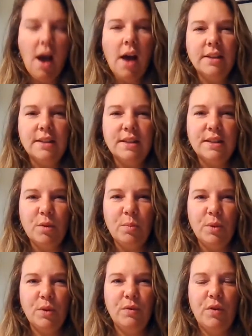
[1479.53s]
This is so
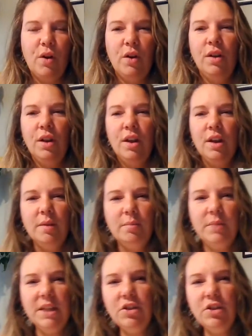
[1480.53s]
beautiful. Be